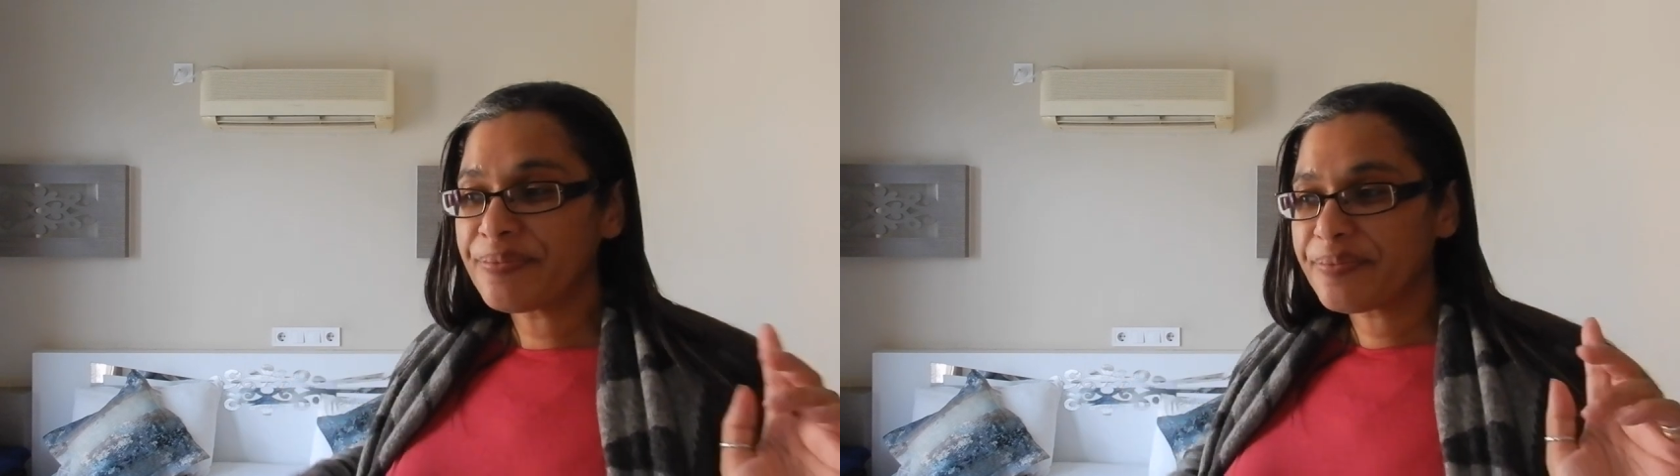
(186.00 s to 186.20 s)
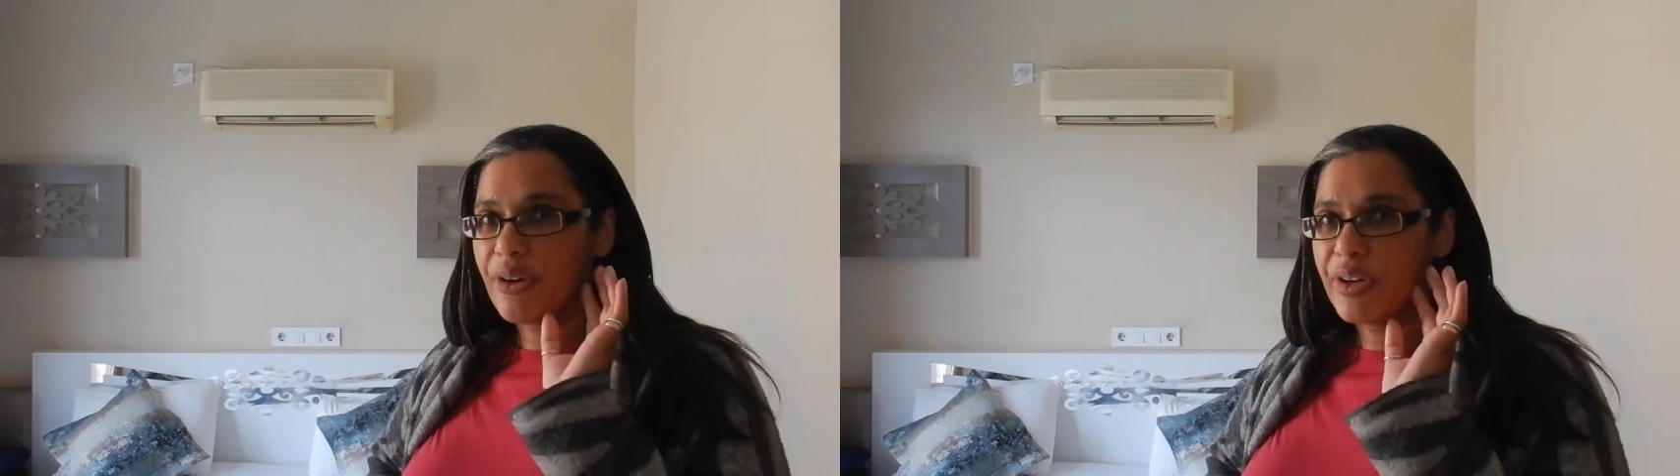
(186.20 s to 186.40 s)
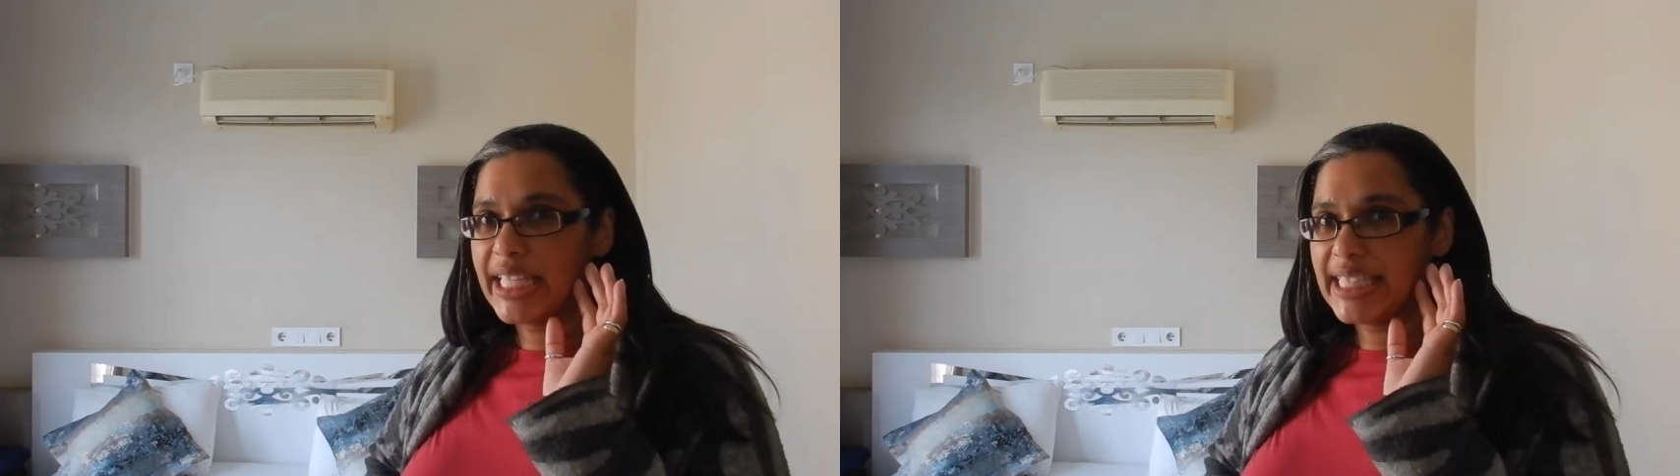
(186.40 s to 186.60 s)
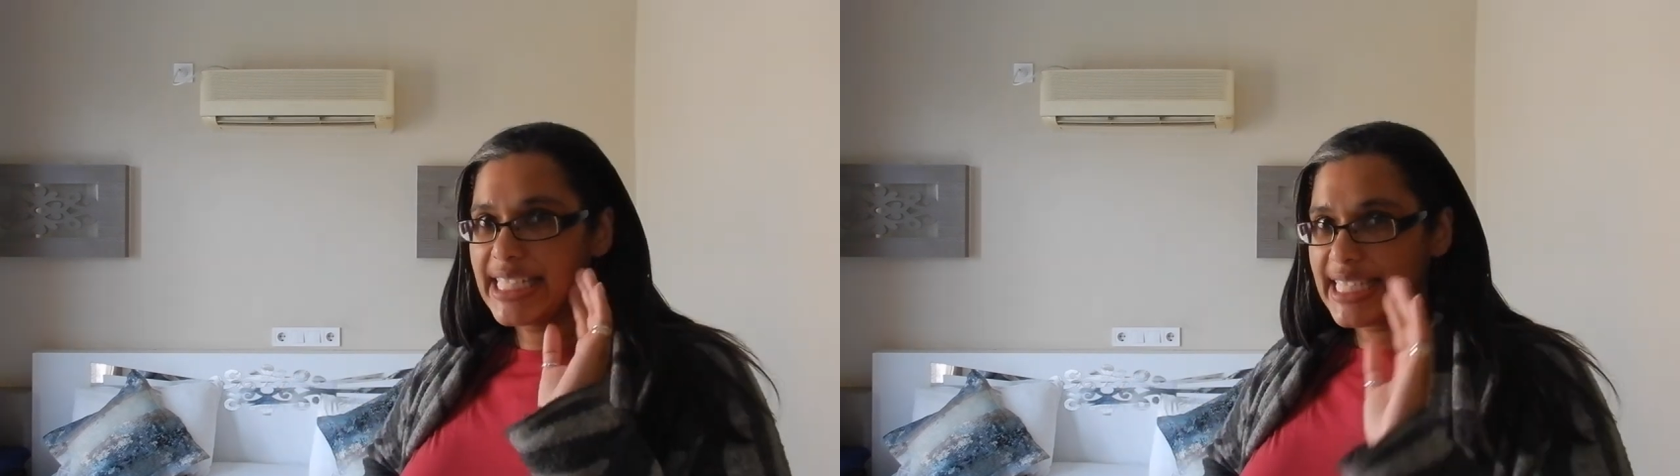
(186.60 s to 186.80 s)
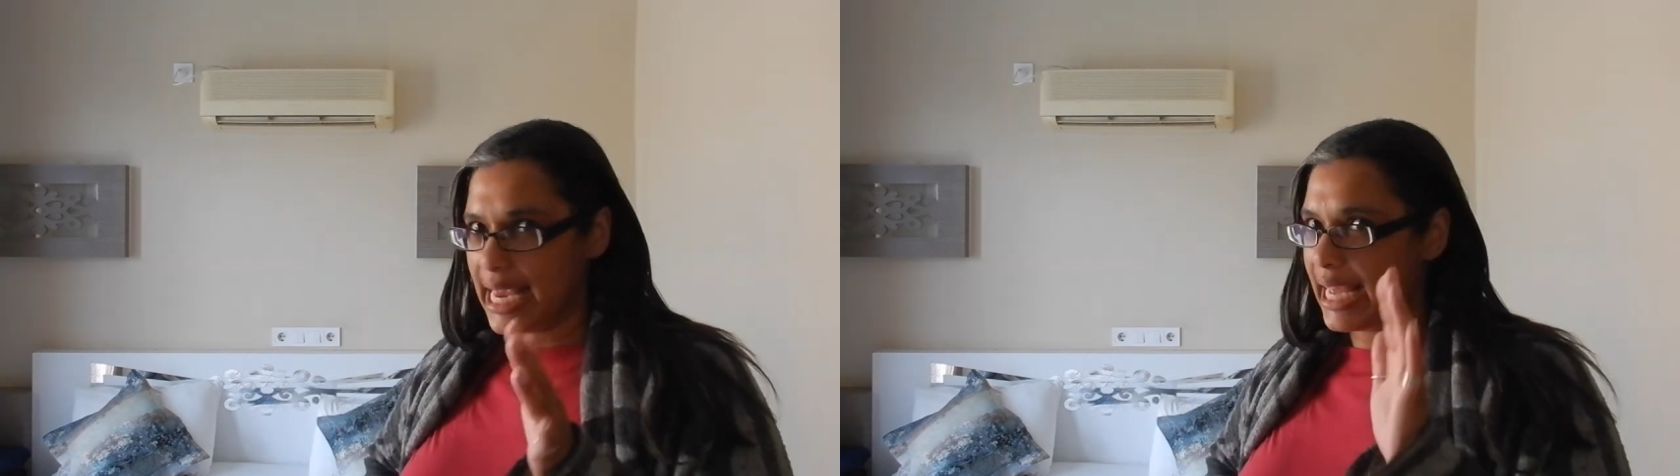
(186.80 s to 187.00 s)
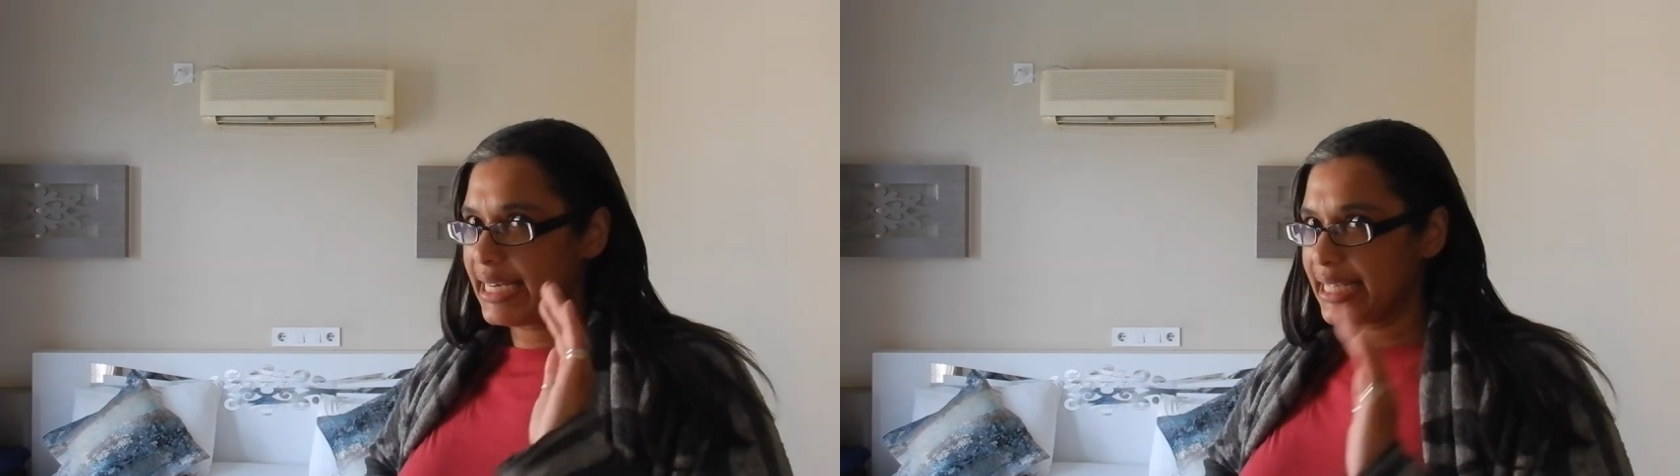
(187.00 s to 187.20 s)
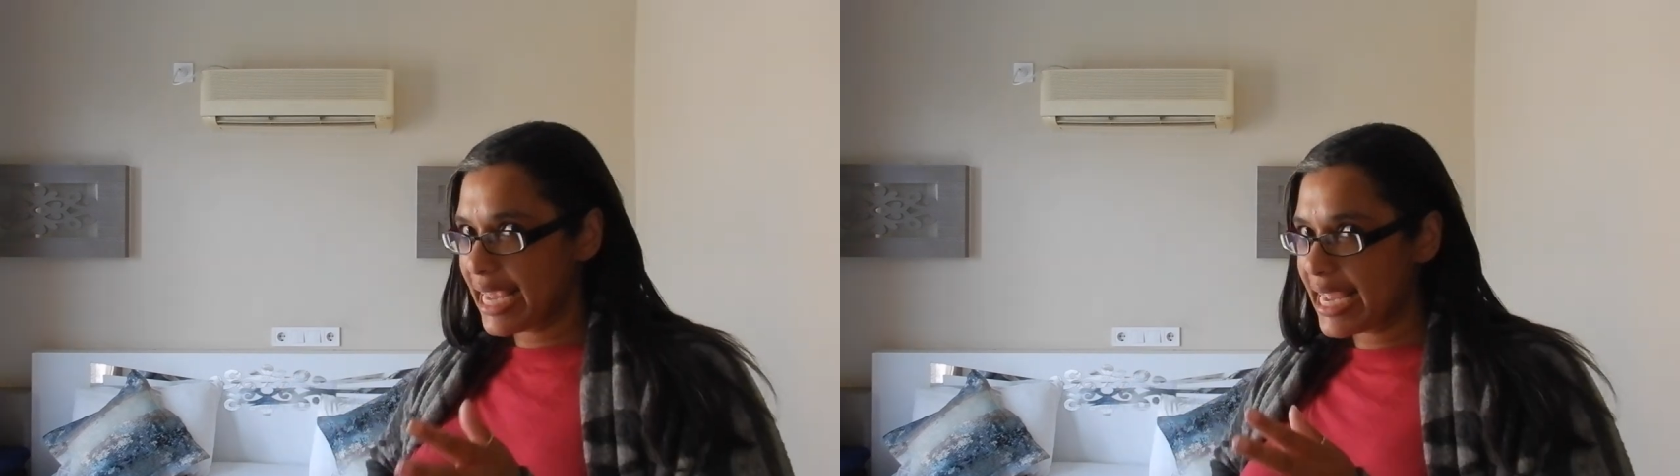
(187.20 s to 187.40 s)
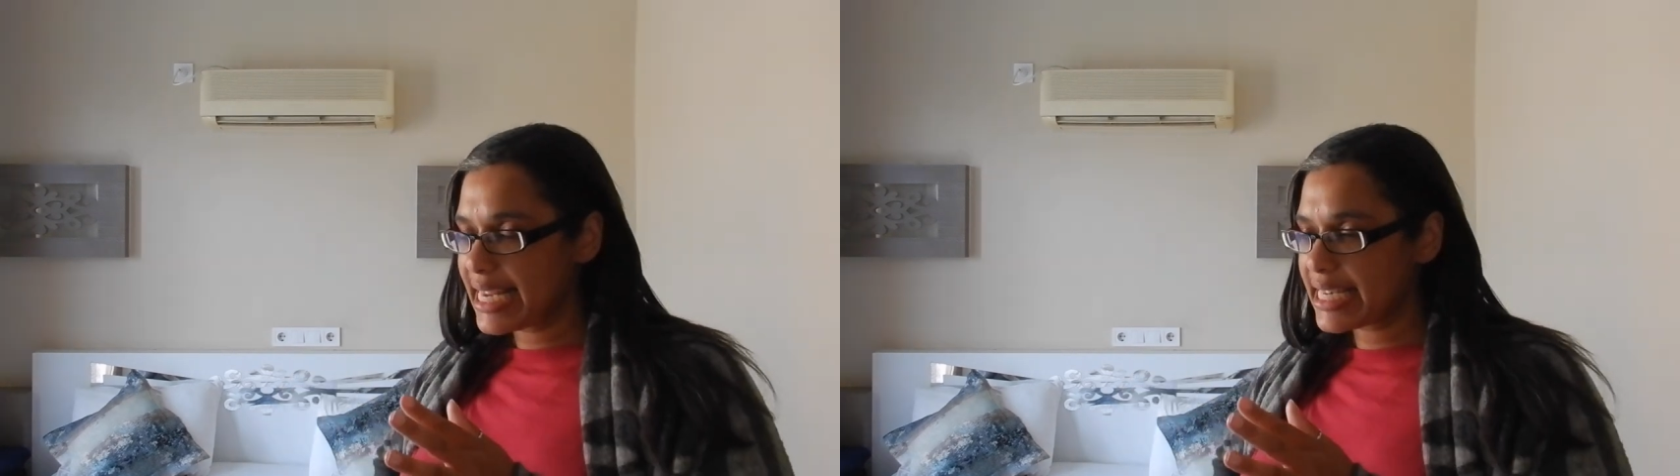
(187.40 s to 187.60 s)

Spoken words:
I'm going in the town gate.